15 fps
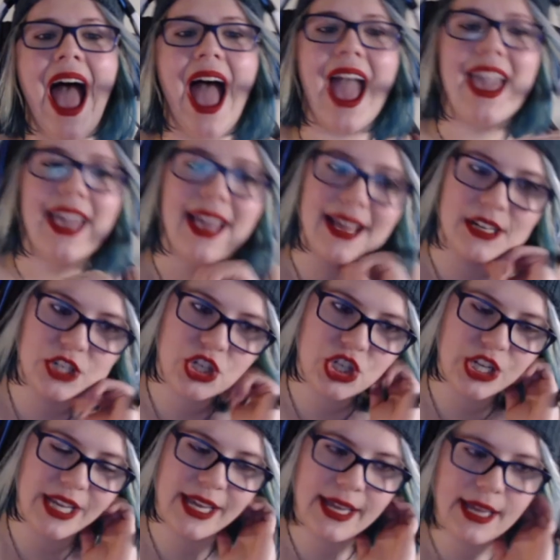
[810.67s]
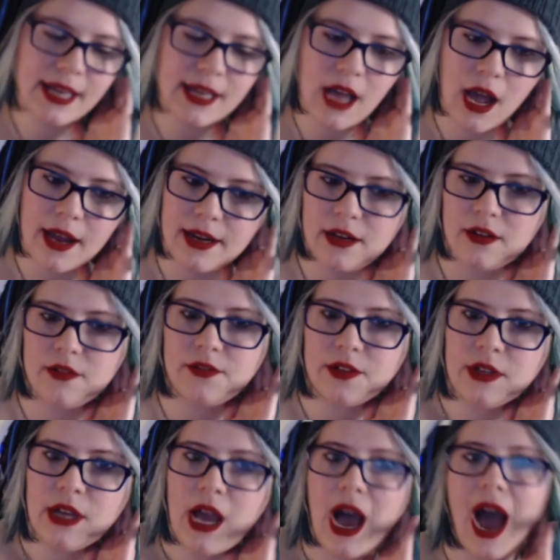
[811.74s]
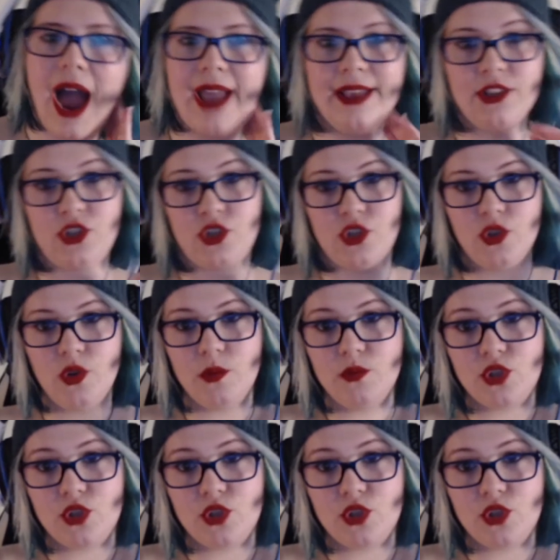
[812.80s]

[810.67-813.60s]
And she kind of, I assume,